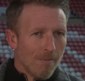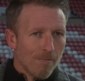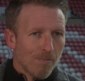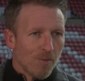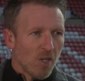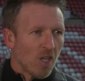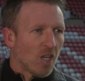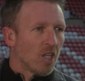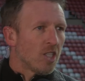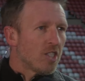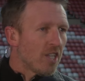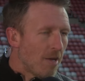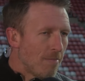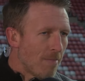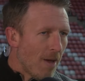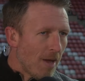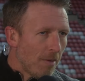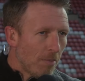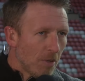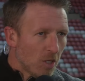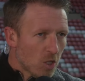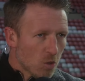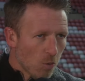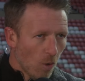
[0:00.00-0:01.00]
You could say
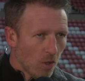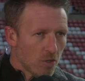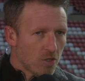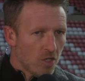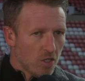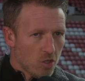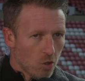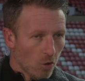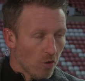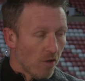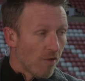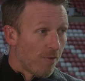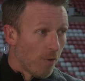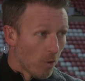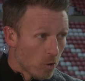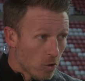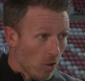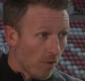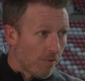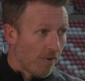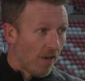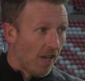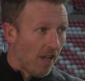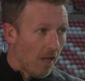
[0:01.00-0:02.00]
maybe Swansea took the foot
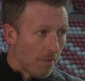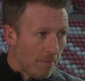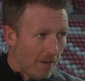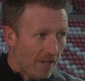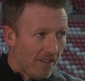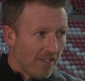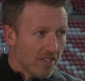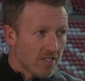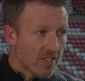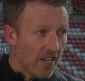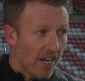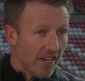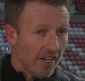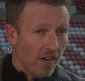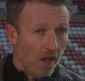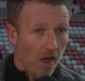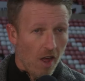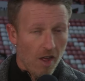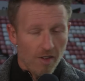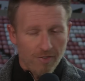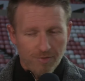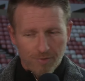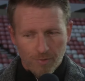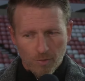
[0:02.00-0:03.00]
off a little bit in the second
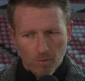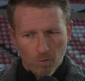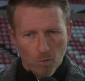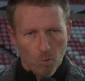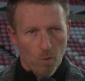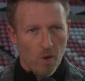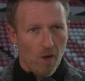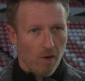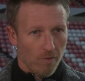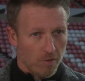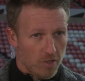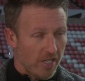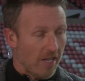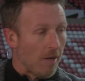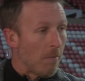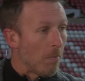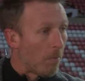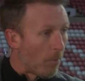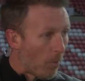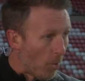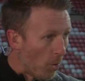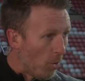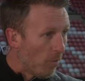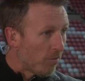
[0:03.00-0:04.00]
half. We obviously
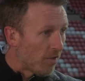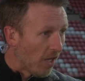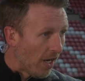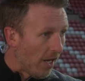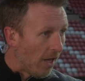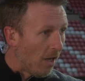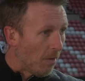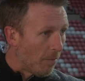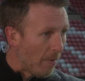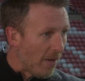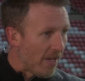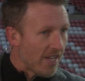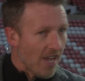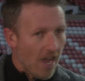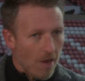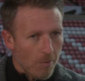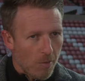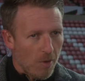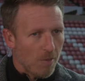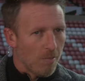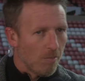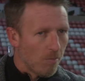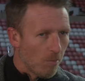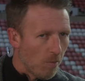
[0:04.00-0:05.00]
improved a little bit. Yeah,
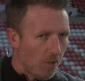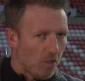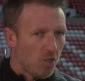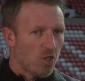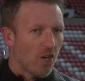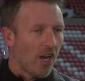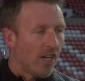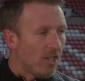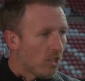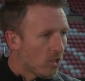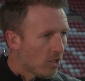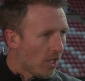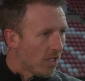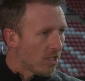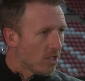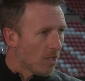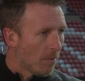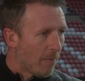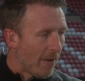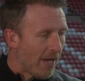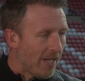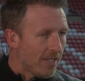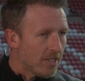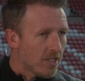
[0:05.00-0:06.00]
we, we changed things a
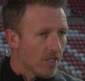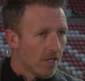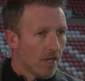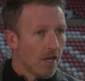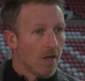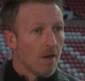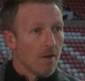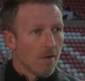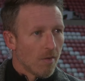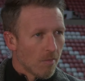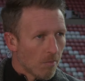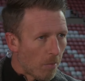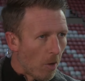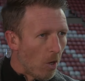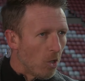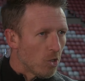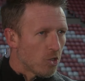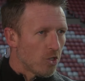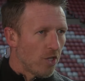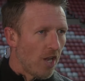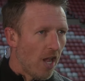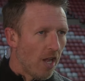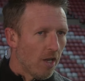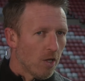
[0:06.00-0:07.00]
bit
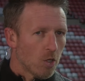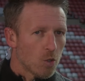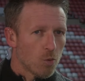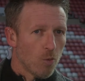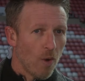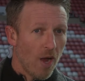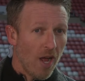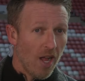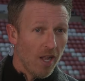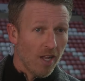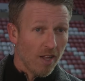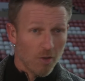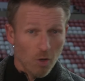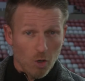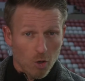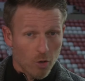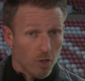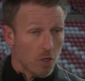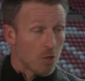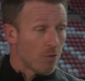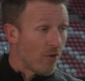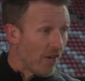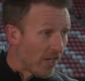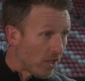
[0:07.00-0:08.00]
personnel as well. I thought
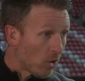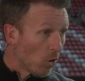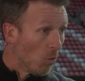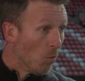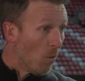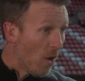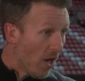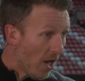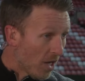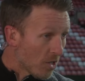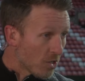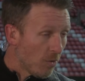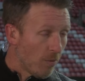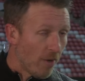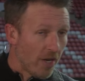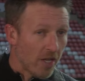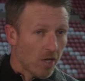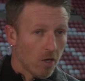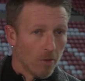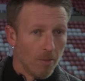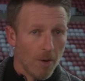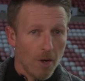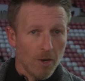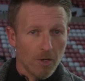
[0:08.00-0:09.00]
Chris Rigg done well actually when he
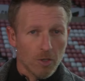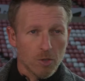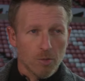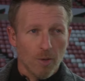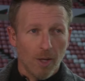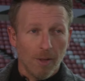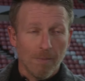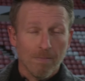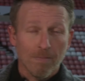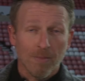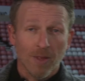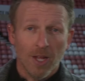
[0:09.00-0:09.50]
come on as well.